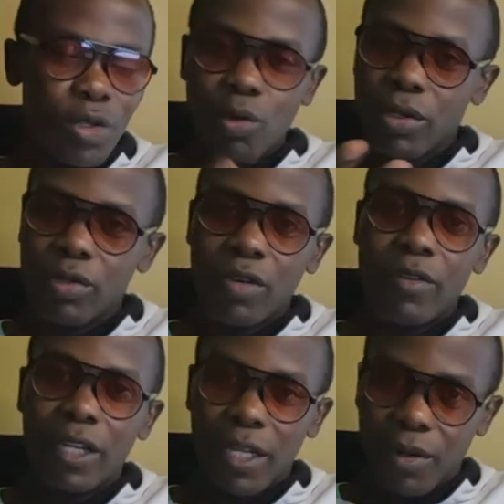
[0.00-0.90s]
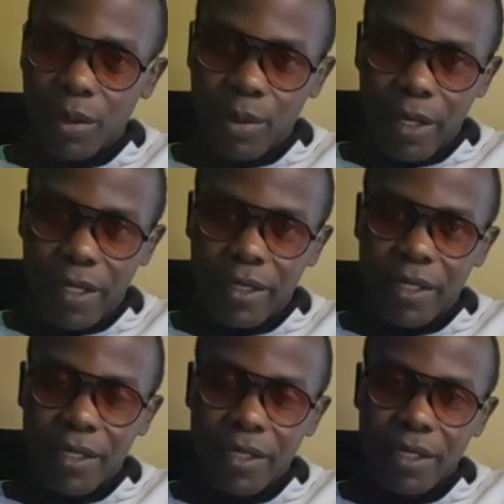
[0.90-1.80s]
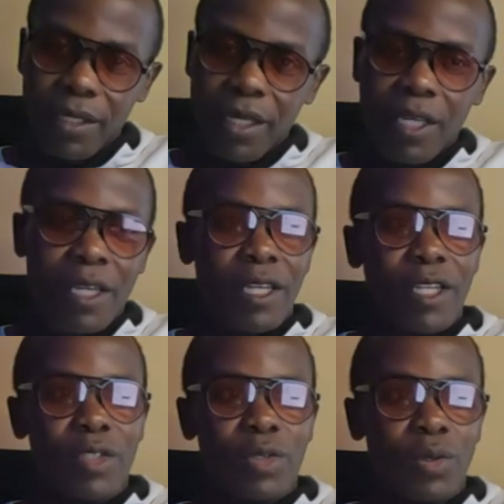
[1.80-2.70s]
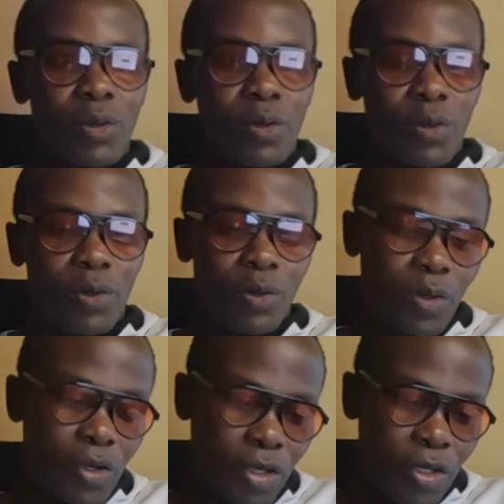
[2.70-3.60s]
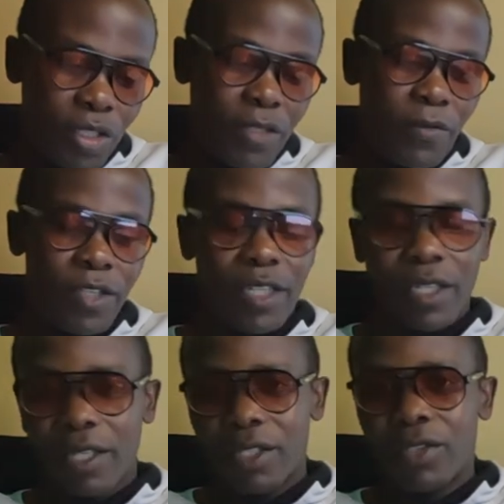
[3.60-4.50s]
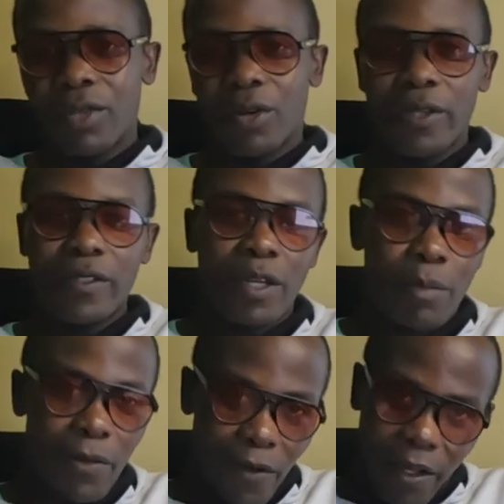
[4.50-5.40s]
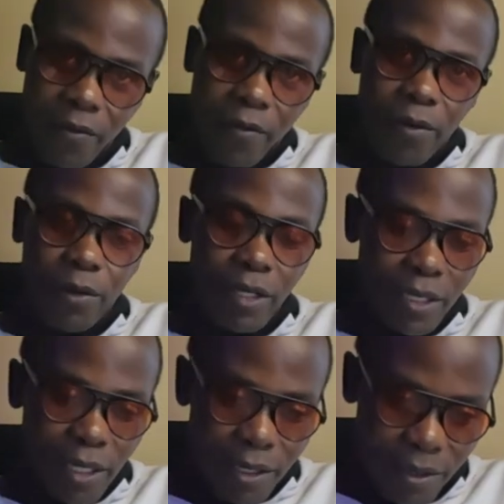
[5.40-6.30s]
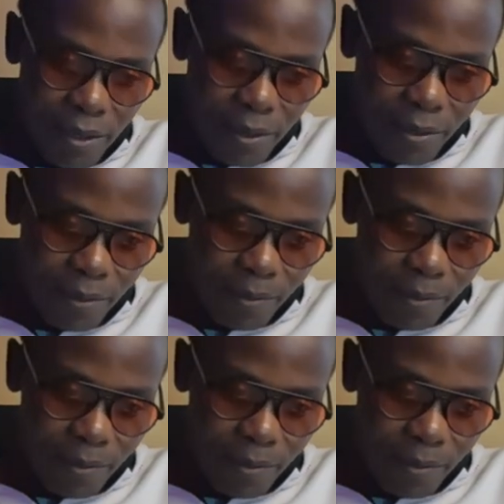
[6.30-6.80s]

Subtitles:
always traveling around the world. And so she features as us number 5 on this list.